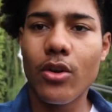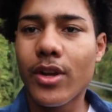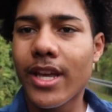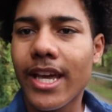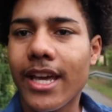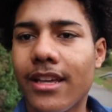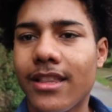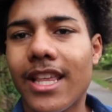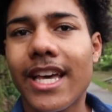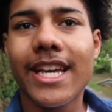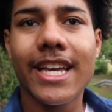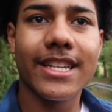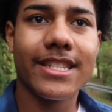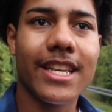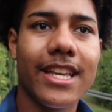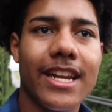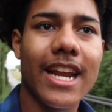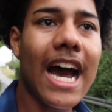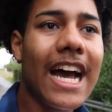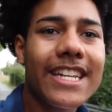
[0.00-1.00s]
Okay, like I
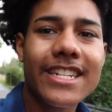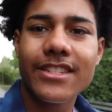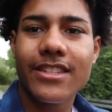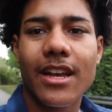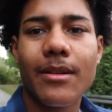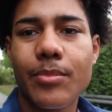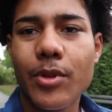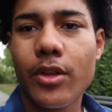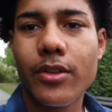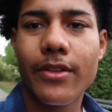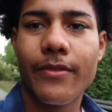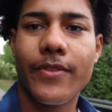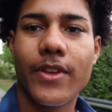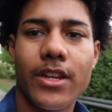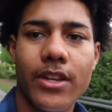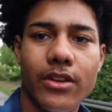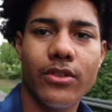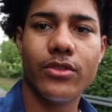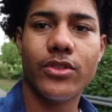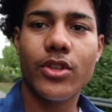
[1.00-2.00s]
said, I just upload the
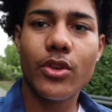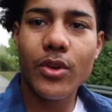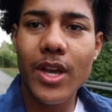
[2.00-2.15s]
videos.